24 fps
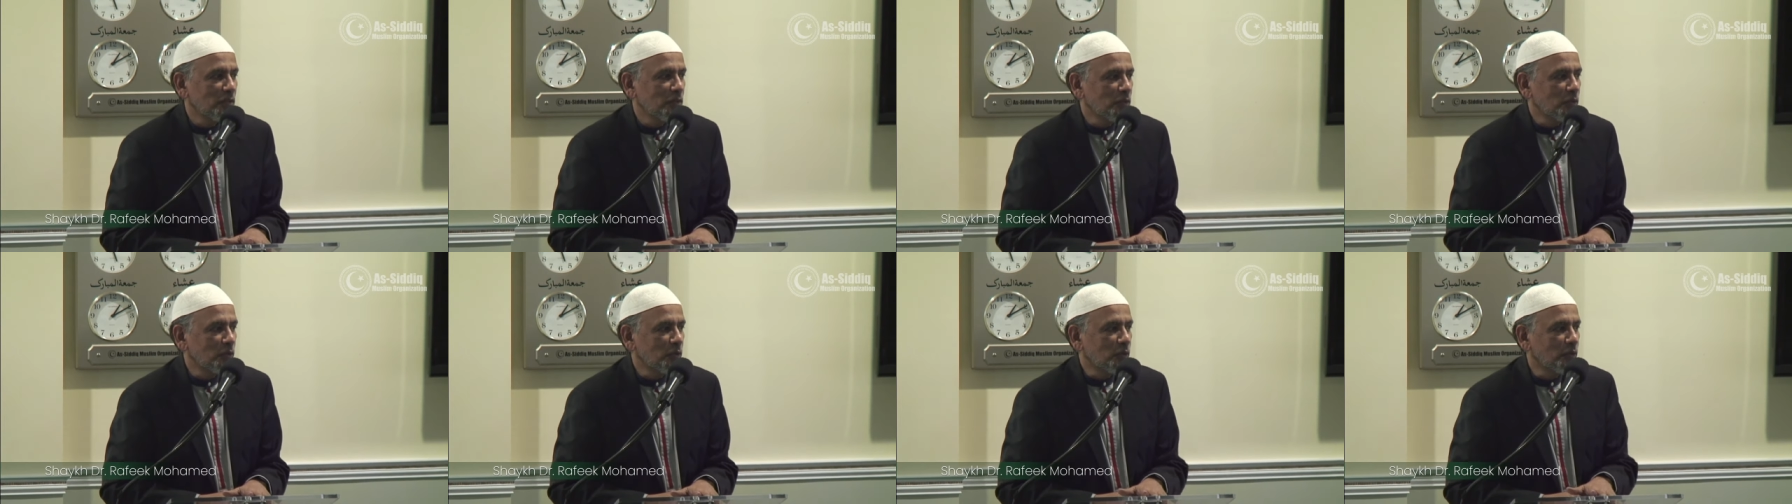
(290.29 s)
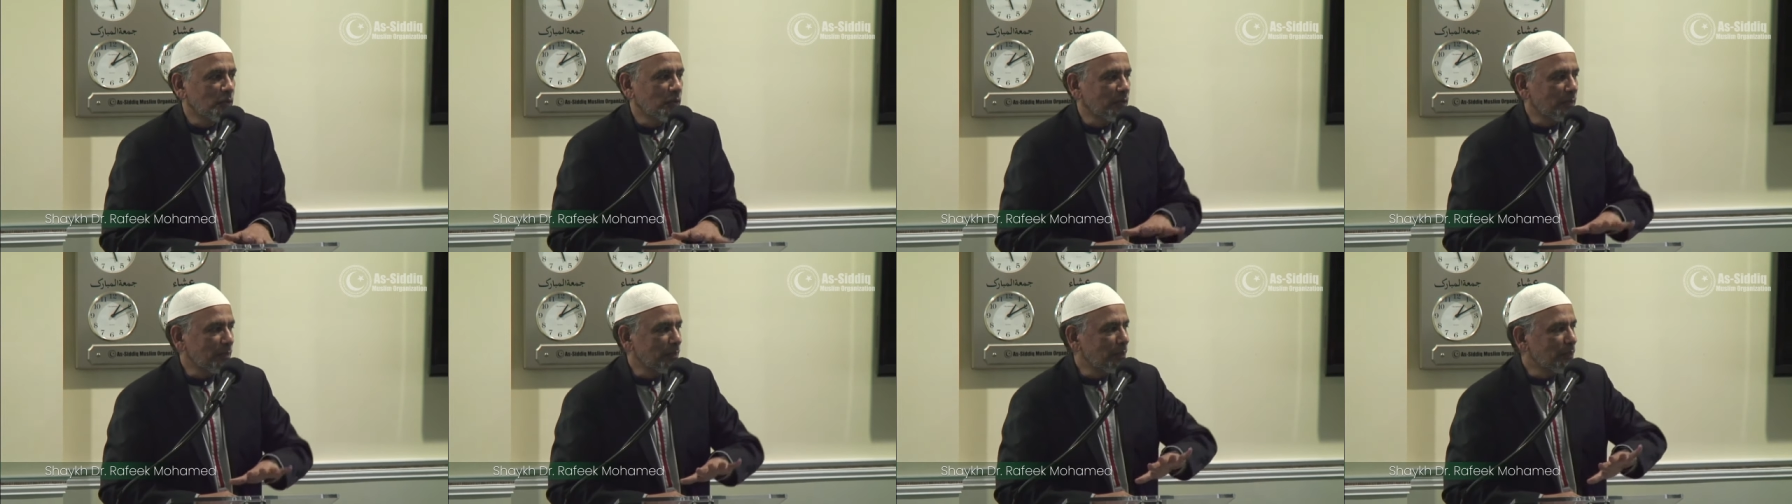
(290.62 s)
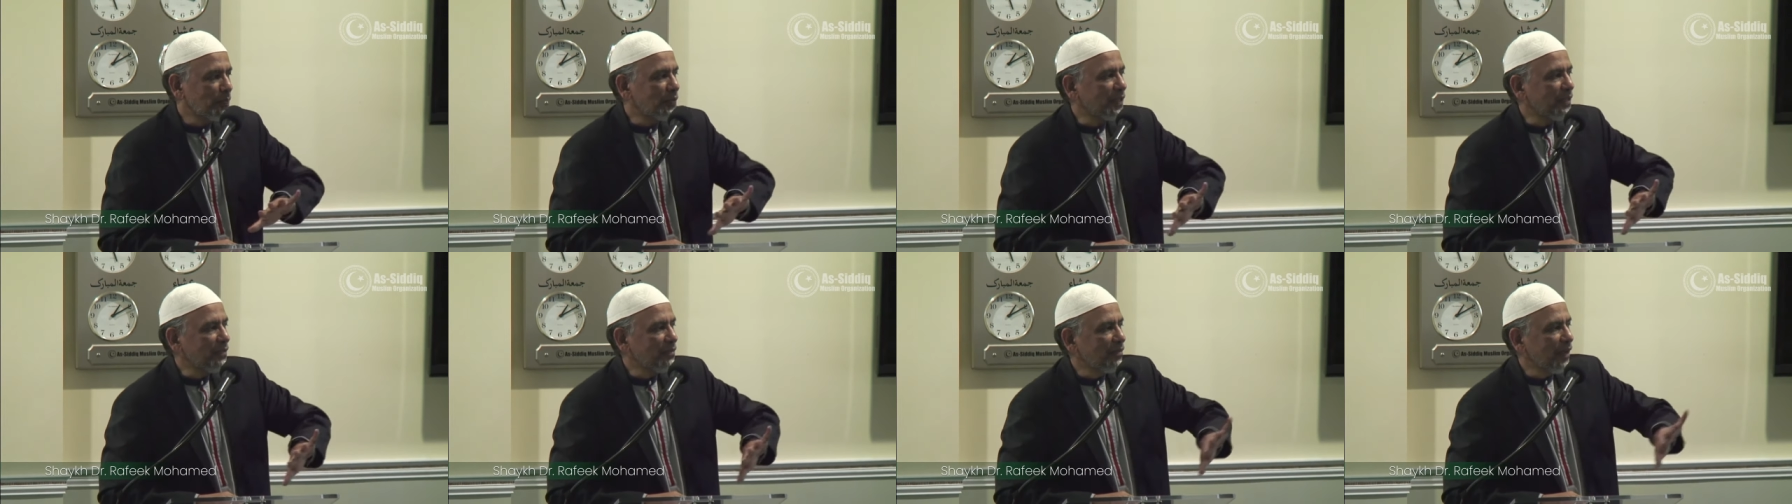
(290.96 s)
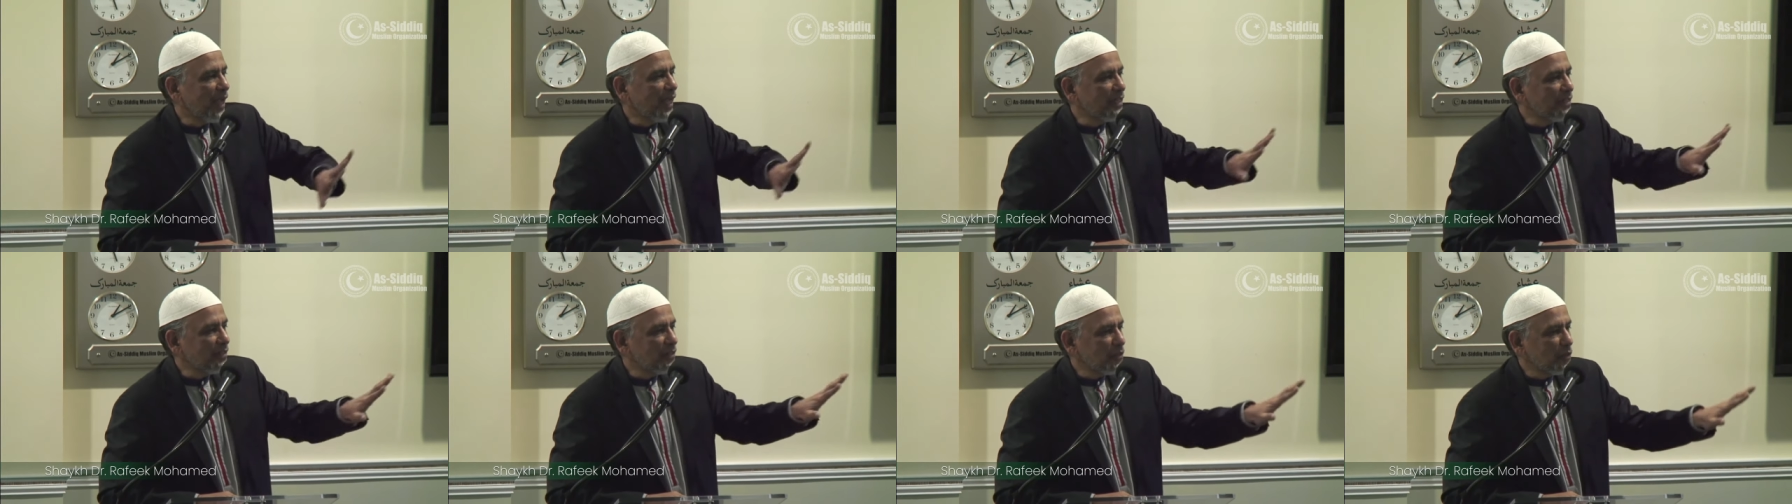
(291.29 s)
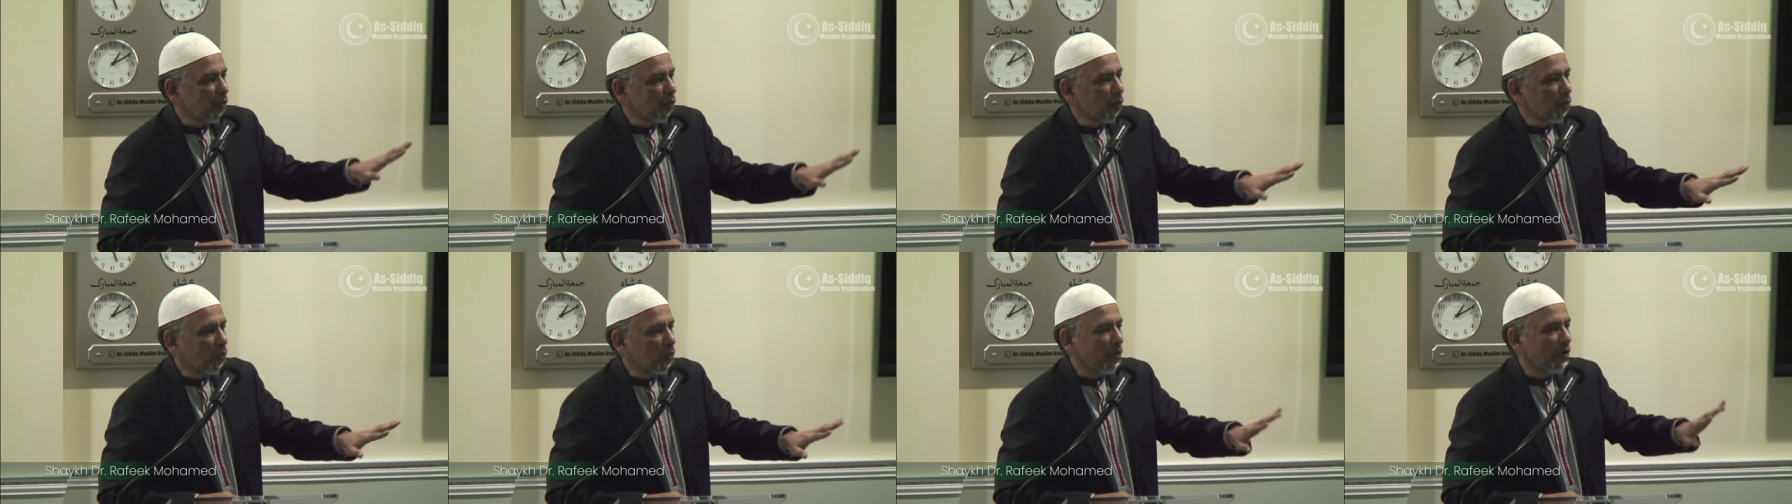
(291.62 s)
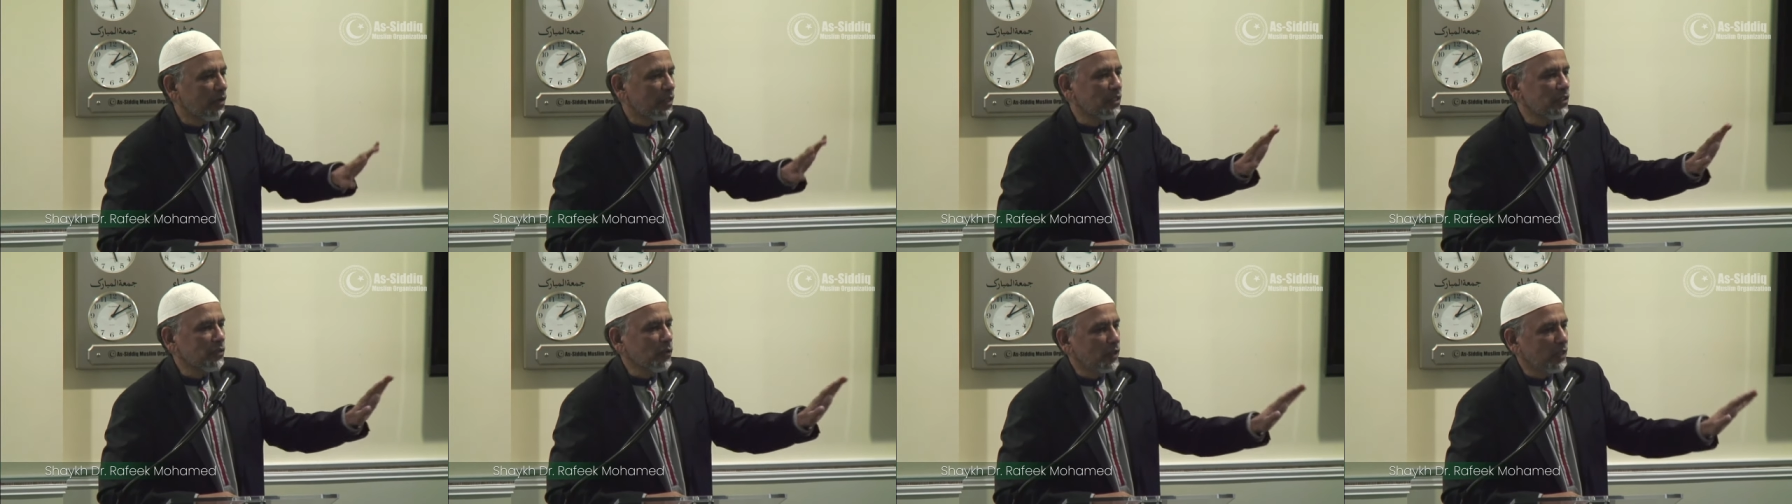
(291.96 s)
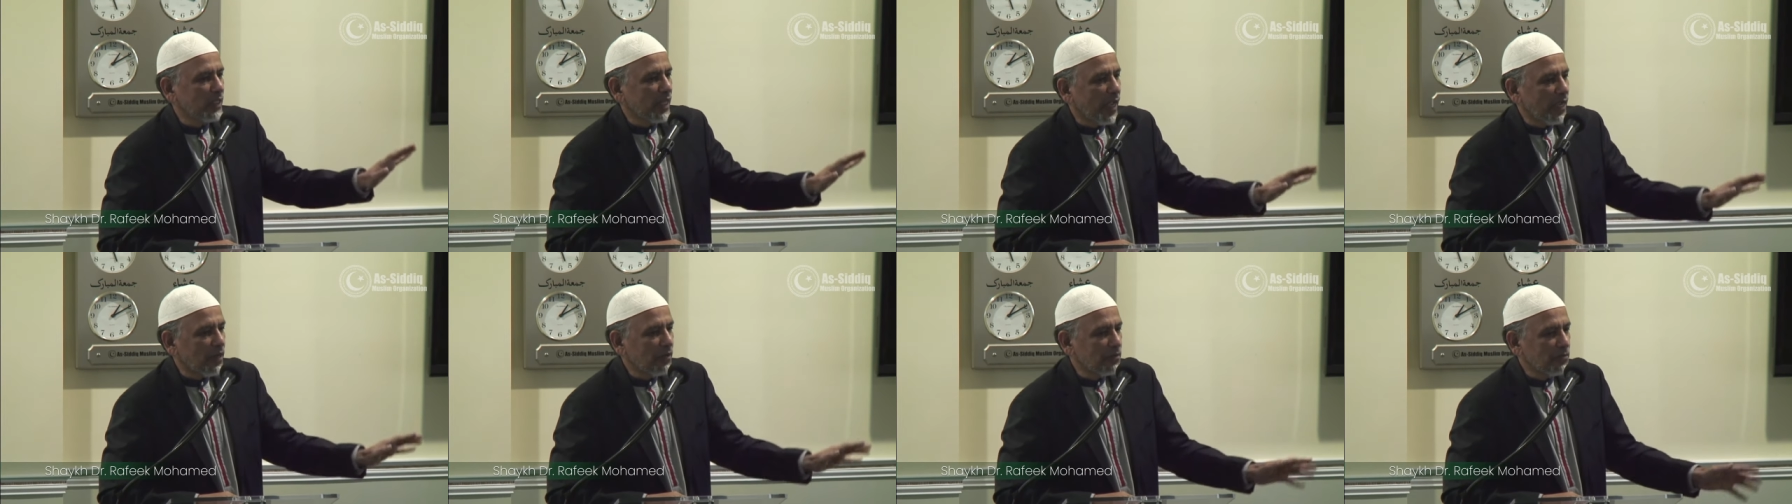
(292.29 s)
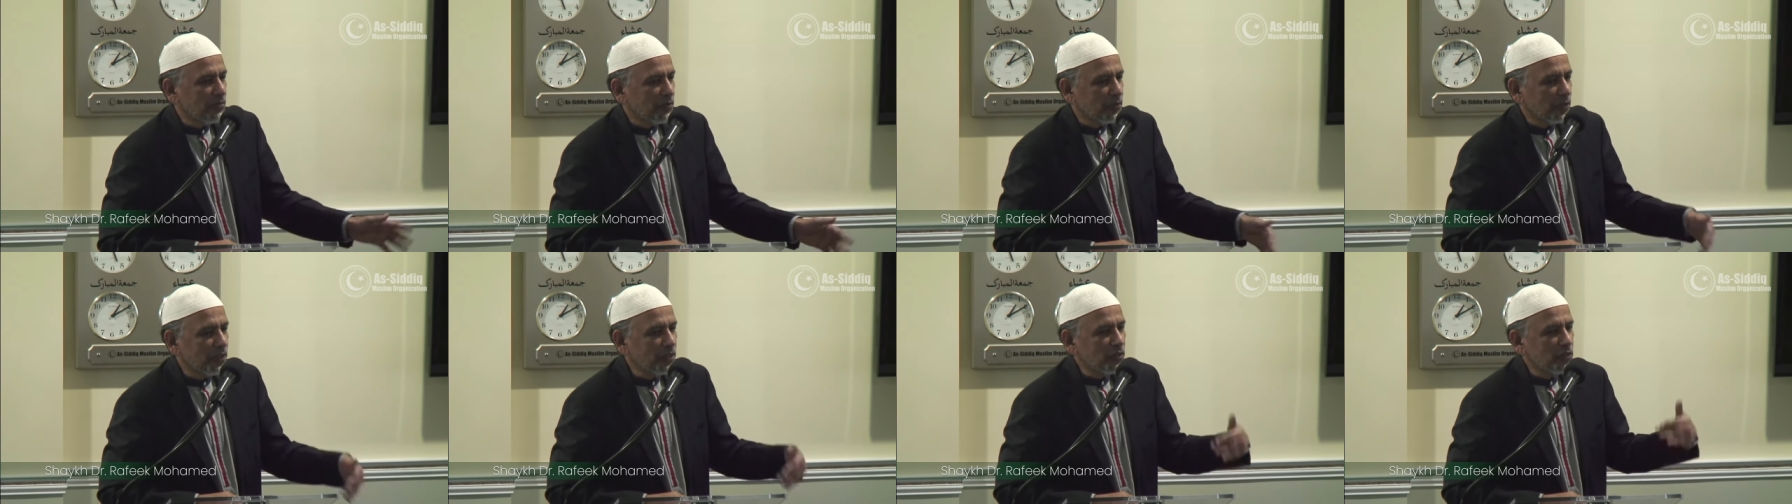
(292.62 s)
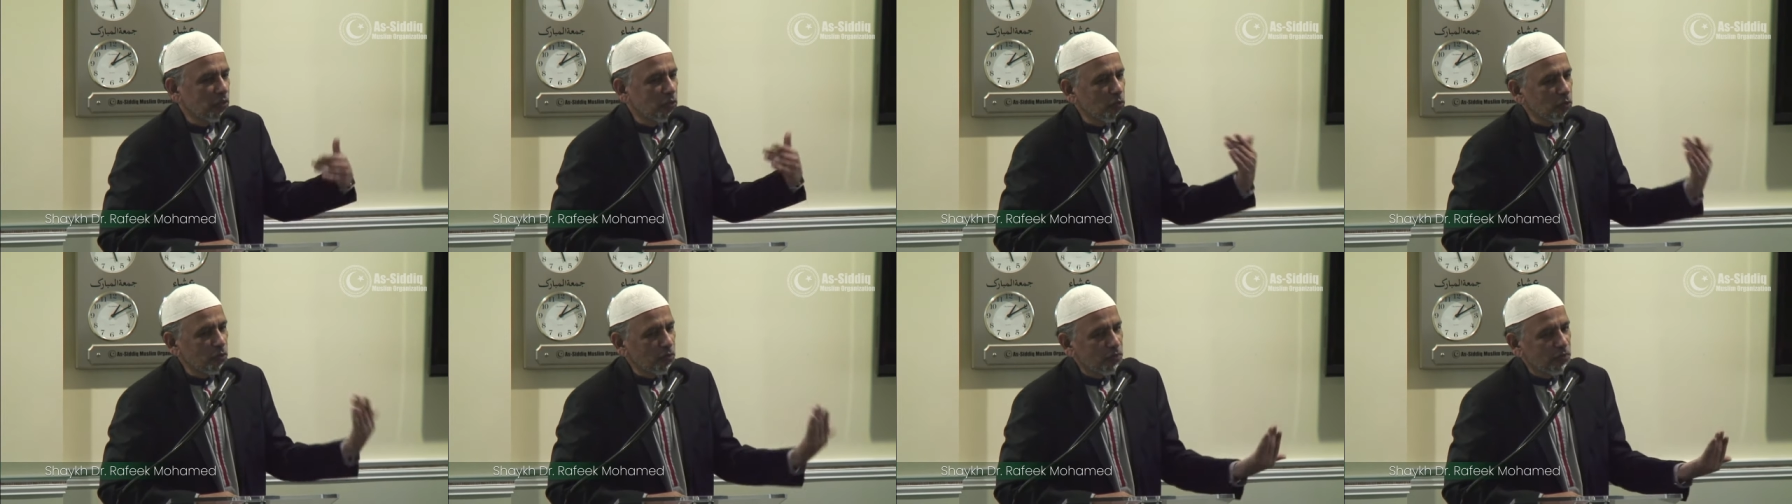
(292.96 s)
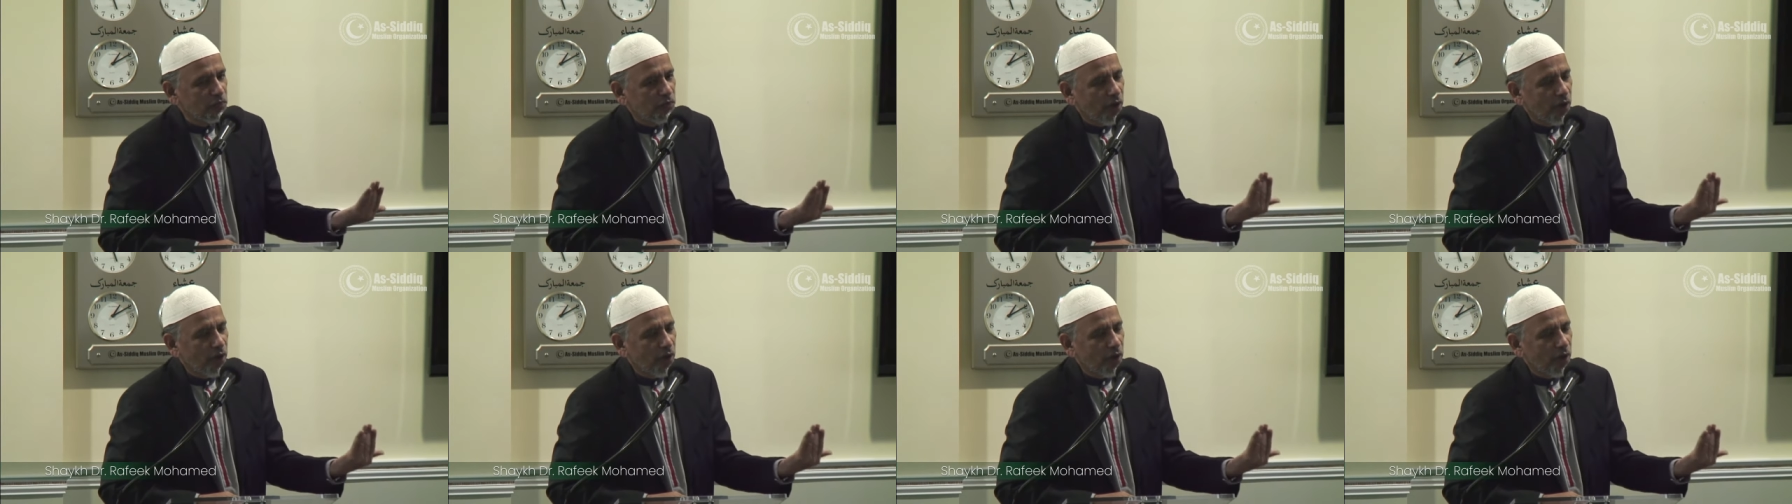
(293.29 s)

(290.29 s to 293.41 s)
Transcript: to prevent you or to divert you